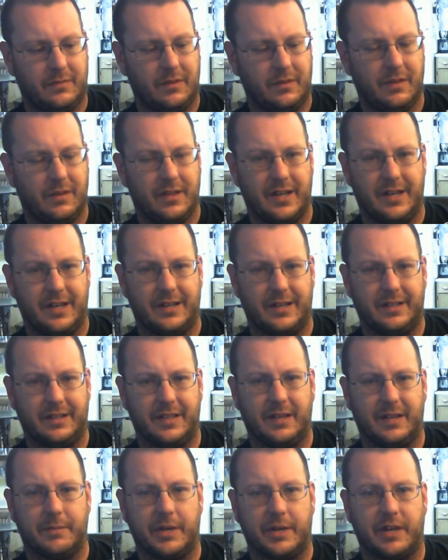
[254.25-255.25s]
I
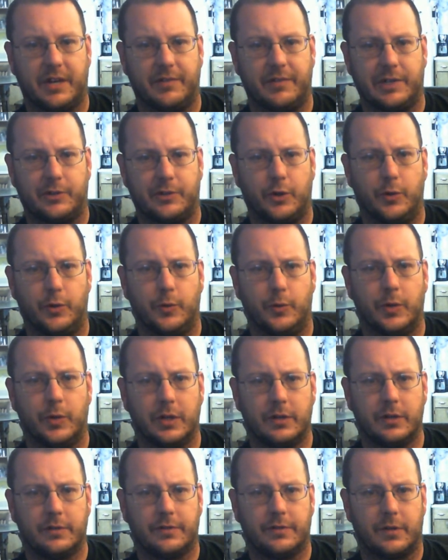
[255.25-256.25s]
think I'm going to give it a 2
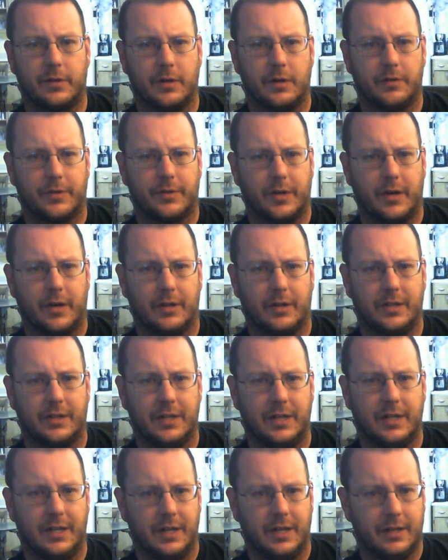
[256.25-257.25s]
for overall.
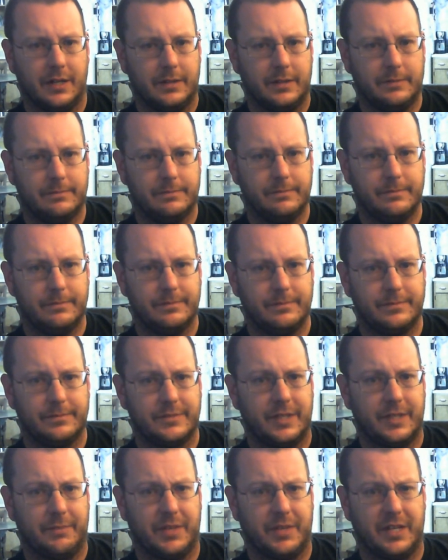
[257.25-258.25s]

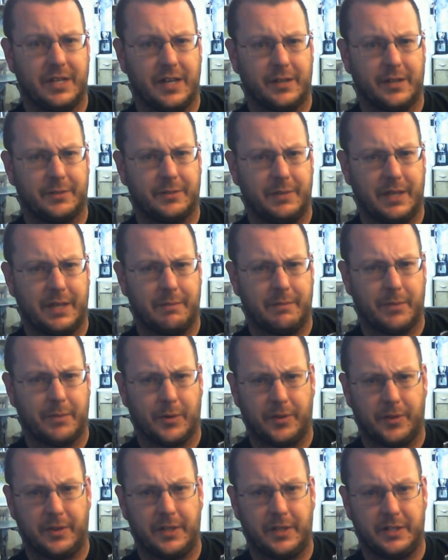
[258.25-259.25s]
Something tells me that
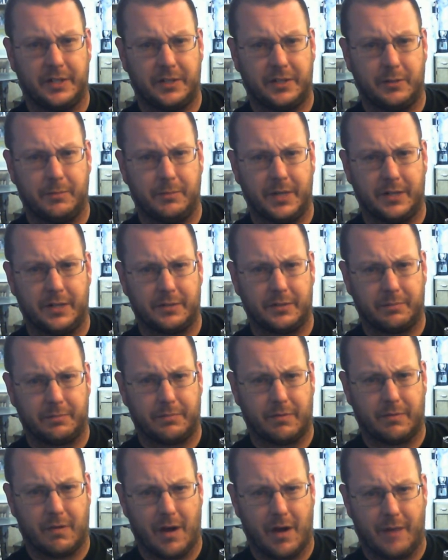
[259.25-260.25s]
both of these two beers
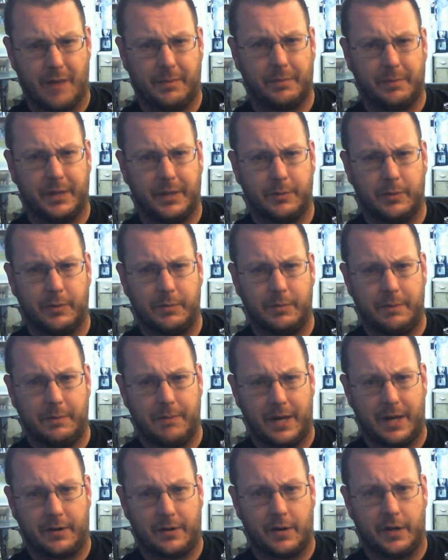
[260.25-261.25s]
probably would be
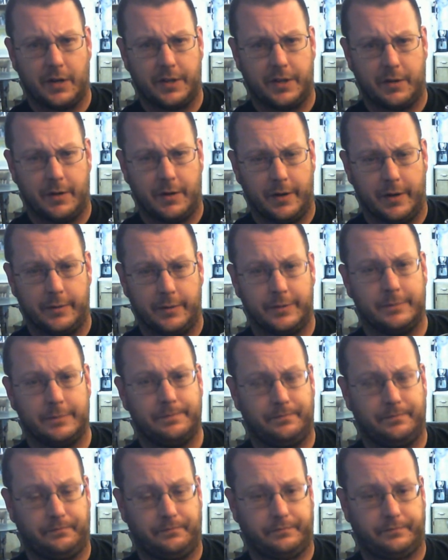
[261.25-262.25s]
better on their own
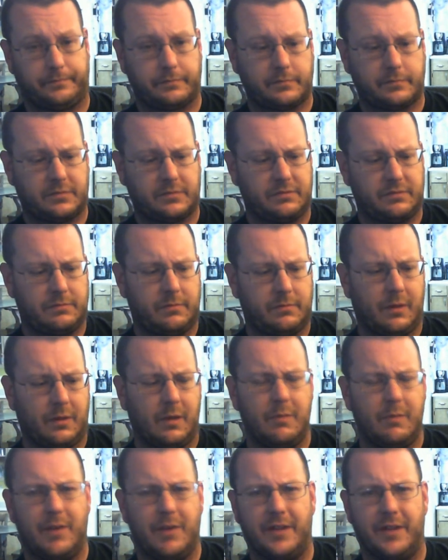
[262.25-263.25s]

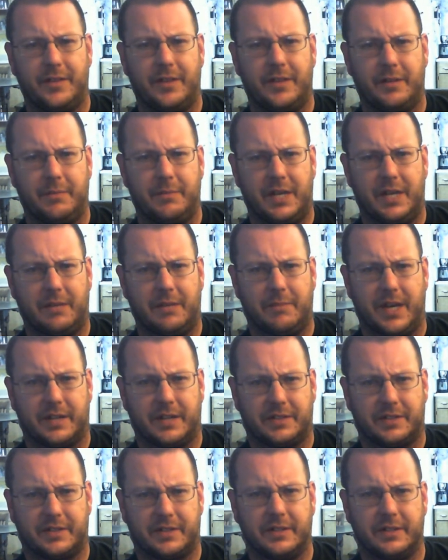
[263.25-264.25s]
rather than being
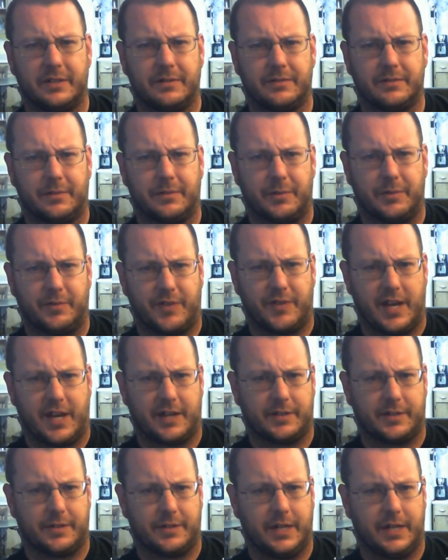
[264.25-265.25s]
mixed from the
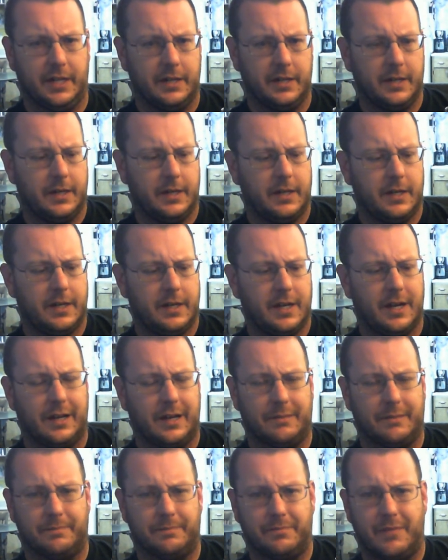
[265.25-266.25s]
factory.
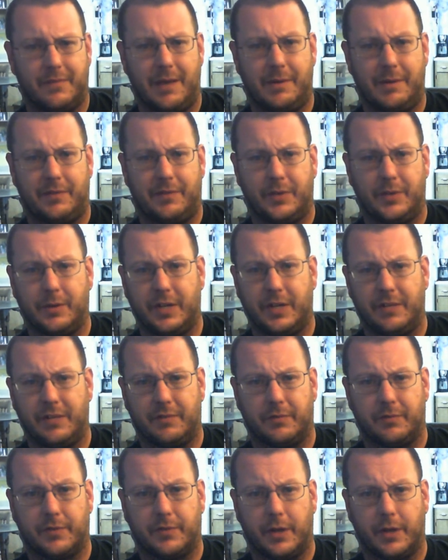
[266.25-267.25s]
Maybe if you could
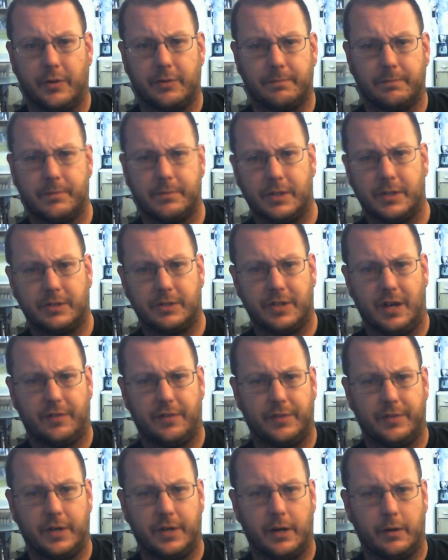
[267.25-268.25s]
even float them
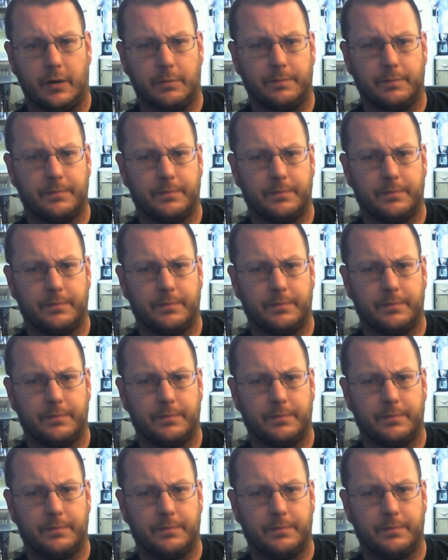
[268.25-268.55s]
yourself at home,